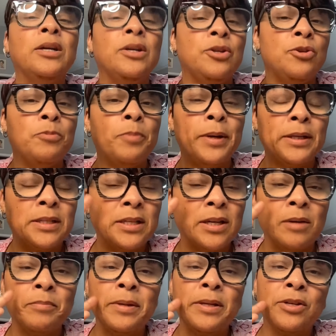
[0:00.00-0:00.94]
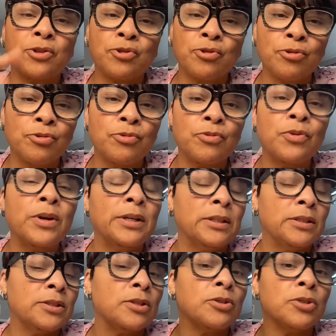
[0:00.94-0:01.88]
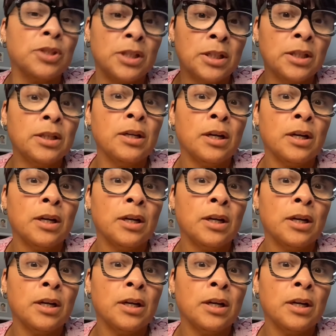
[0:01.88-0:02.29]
You better tell me the truth. So she,